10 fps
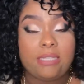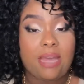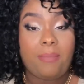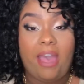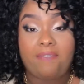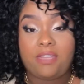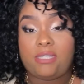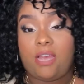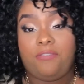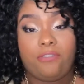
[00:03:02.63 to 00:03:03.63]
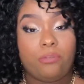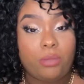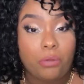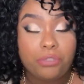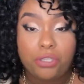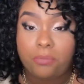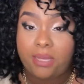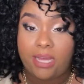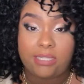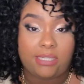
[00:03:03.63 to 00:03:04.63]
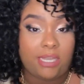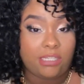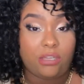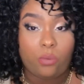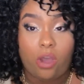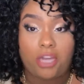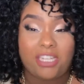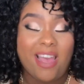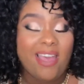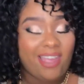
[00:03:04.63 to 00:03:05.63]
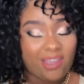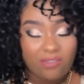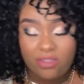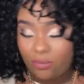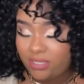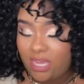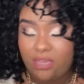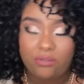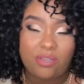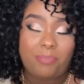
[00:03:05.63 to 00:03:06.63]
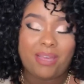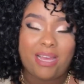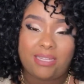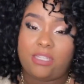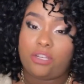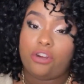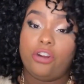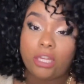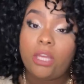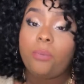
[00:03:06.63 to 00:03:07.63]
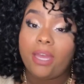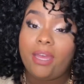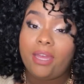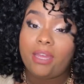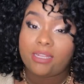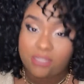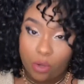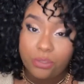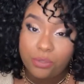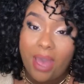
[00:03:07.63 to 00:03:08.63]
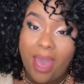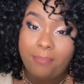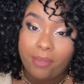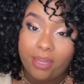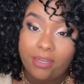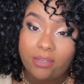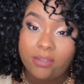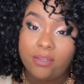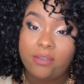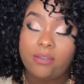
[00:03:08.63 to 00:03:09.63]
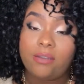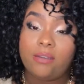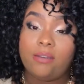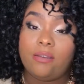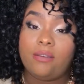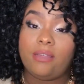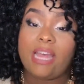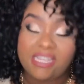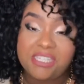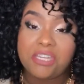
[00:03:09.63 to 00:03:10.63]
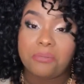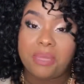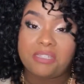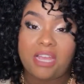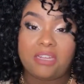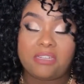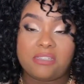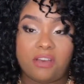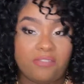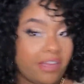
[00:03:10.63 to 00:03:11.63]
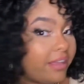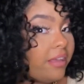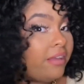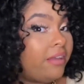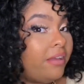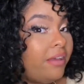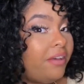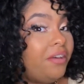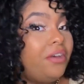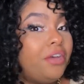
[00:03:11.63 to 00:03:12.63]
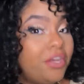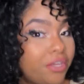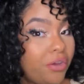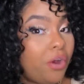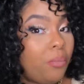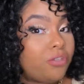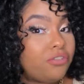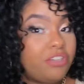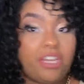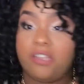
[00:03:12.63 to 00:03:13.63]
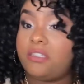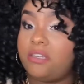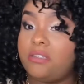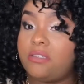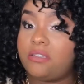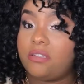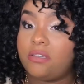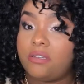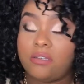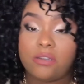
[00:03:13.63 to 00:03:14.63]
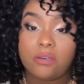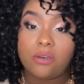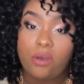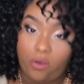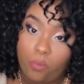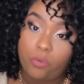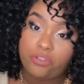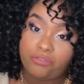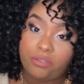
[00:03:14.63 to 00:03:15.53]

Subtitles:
I'm gonna have to say a full-blown 2 because it's easy to wash. Even though it tangles up, because it's a curly wig, it's going to happen. It still maintained itself. Like, almost 3 years, sis. Almost 3